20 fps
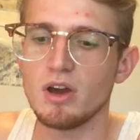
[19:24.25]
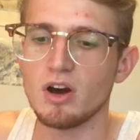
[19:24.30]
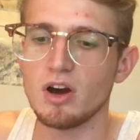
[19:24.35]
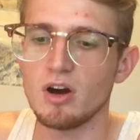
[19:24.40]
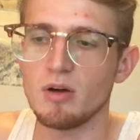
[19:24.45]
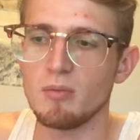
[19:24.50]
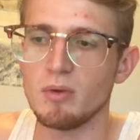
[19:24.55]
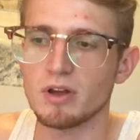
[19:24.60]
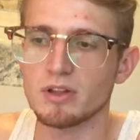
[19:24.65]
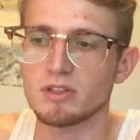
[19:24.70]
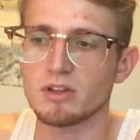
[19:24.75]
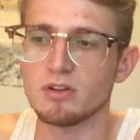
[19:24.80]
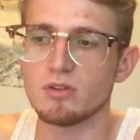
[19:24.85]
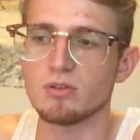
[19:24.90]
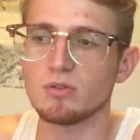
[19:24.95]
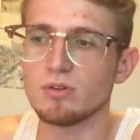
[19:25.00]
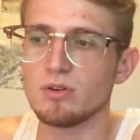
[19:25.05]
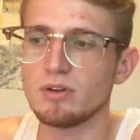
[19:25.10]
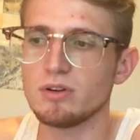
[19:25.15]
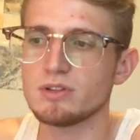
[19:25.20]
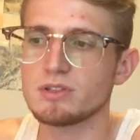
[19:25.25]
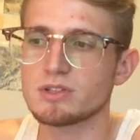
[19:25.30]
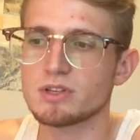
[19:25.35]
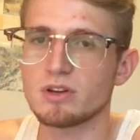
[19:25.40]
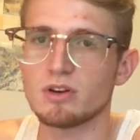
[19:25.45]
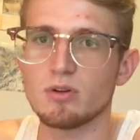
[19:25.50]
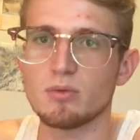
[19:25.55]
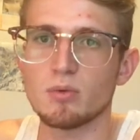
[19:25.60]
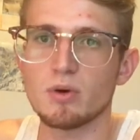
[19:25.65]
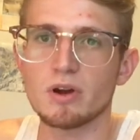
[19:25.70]
um, like the lord is
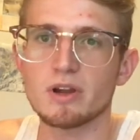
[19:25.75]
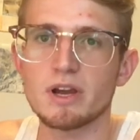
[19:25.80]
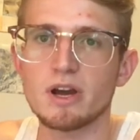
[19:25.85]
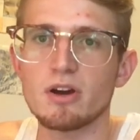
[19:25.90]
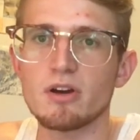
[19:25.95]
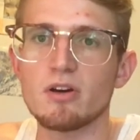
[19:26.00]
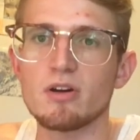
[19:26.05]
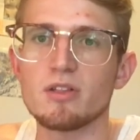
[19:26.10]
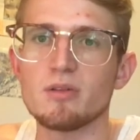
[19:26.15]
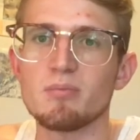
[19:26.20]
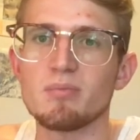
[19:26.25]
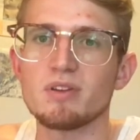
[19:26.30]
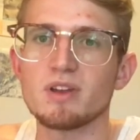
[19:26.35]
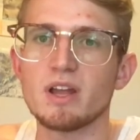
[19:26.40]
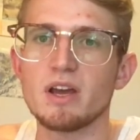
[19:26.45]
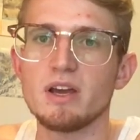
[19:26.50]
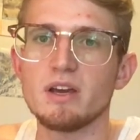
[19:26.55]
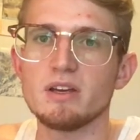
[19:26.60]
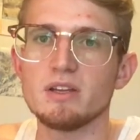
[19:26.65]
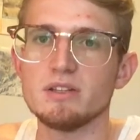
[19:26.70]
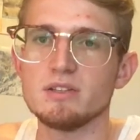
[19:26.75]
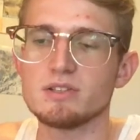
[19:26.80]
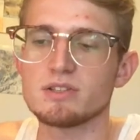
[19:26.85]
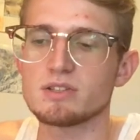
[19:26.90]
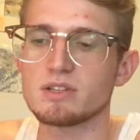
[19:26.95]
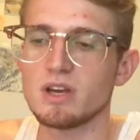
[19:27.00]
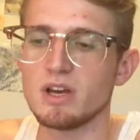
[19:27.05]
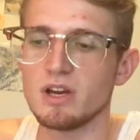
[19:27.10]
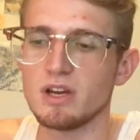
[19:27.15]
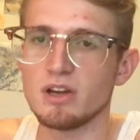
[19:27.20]
going to work out all the
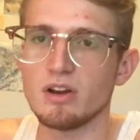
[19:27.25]
plans